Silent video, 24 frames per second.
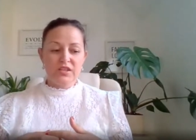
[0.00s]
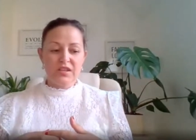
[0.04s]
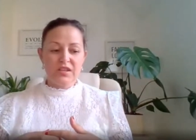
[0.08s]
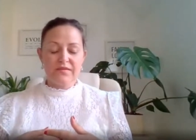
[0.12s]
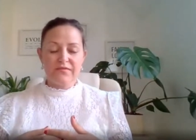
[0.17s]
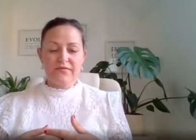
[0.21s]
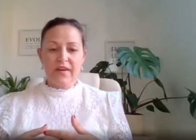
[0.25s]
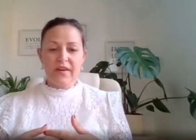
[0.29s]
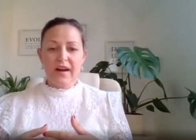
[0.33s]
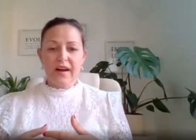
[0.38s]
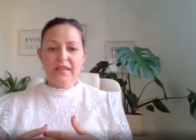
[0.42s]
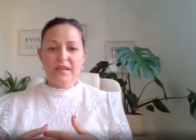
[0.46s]
So
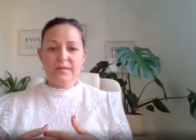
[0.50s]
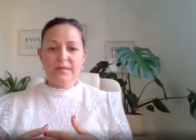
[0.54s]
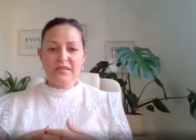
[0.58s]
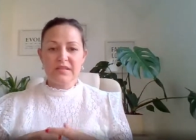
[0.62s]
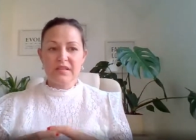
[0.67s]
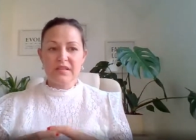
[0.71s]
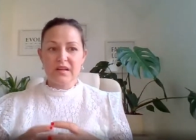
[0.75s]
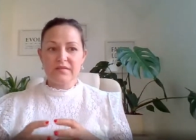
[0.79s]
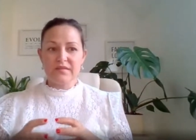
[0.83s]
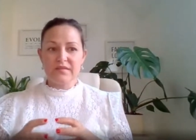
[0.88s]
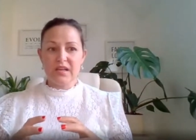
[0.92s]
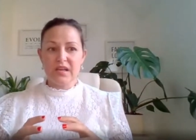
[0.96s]
they find
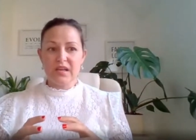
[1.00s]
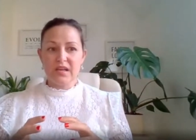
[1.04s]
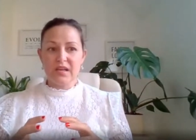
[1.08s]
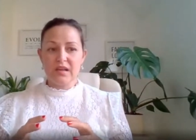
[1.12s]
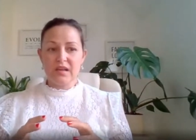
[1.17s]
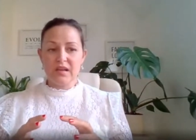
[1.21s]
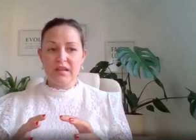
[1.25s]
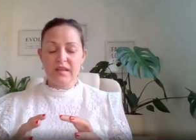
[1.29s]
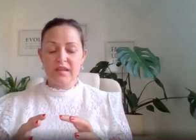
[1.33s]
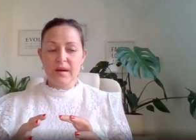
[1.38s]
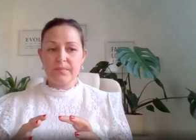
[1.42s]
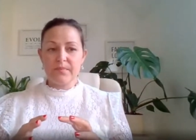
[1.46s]
themselves in,
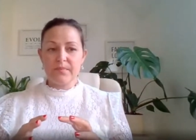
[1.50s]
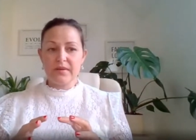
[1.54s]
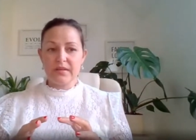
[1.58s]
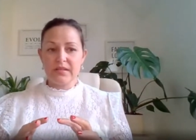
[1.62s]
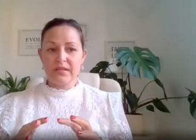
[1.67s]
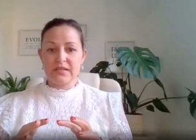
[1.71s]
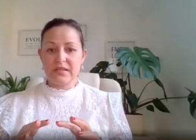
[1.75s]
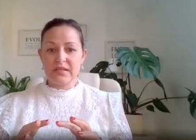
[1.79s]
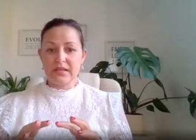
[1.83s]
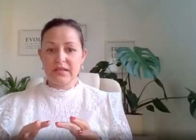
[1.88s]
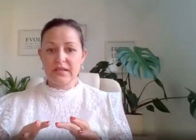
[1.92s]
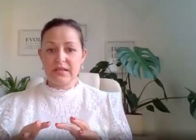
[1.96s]
in that
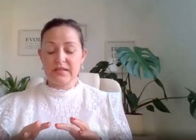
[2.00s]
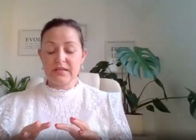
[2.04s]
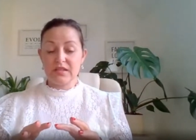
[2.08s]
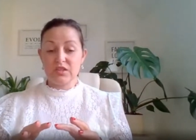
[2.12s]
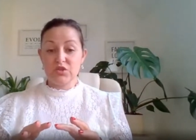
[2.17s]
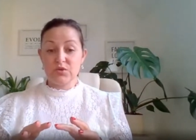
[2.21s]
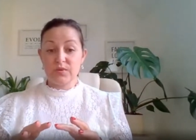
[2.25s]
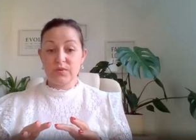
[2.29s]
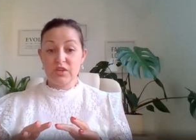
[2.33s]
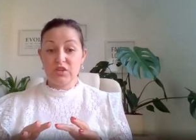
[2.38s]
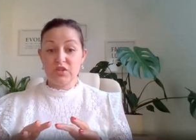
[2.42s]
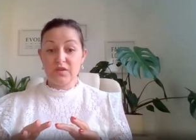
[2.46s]
particular
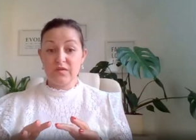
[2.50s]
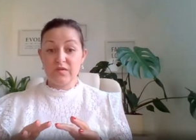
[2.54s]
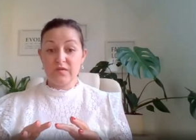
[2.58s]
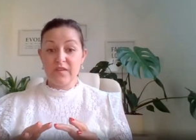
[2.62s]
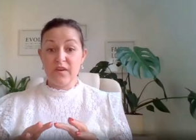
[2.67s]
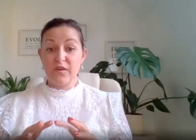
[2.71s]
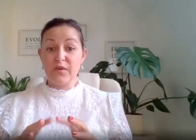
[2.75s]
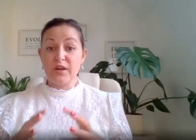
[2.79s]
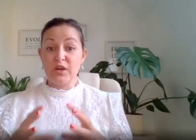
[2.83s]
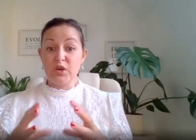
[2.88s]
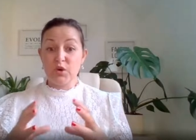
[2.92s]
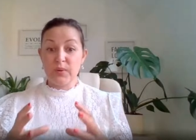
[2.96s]
situation
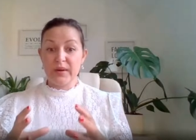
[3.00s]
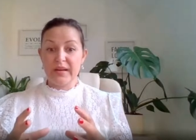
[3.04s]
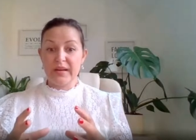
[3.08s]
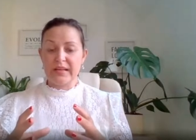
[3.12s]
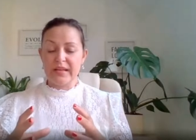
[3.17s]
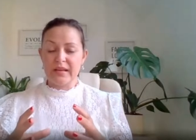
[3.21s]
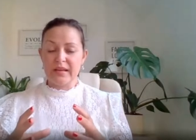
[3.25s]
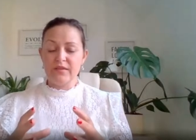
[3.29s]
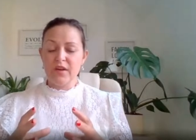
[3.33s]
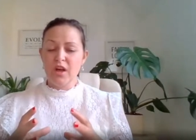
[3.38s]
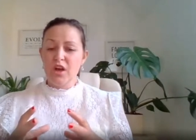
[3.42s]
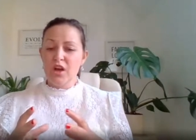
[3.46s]
very
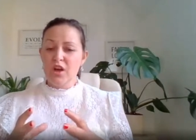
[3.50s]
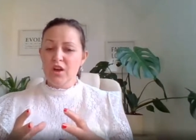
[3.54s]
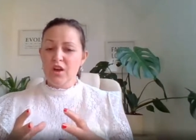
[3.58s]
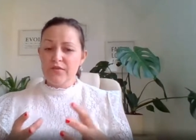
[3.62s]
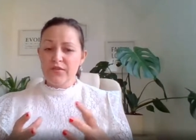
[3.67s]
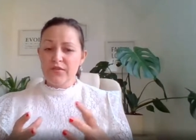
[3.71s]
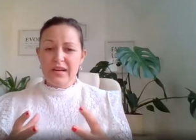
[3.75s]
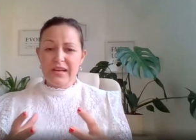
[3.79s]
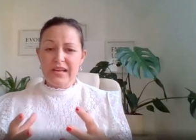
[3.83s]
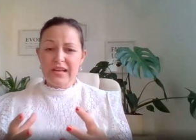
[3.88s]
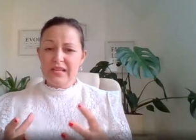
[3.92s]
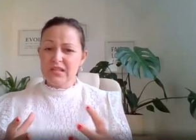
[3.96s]
quickly
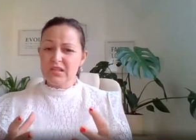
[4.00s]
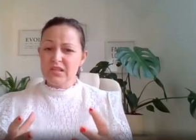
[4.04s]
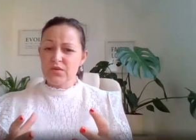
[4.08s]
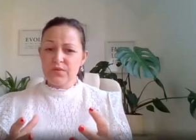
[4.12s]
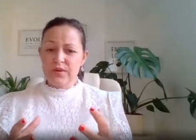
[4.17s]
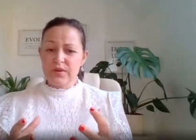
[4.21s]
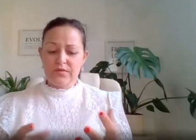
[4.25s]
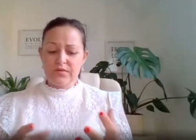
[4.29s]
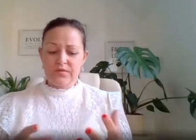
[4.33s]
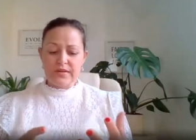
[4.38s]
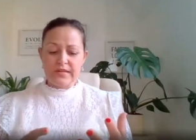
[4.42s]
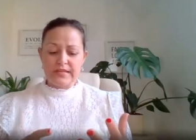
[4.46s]
for, I guess,
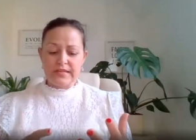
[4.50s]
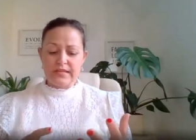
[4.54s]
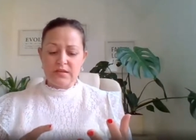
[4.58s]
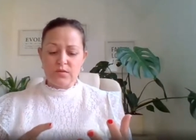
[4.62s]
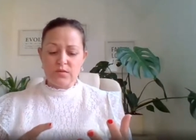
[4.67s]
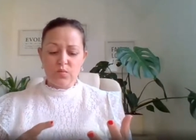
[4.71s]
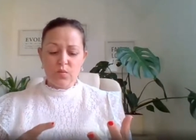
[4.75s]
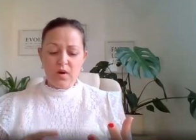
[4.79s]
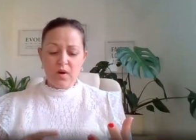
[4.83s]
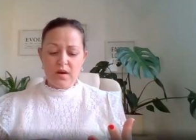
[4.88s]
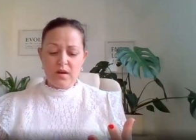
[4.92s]
three reasons.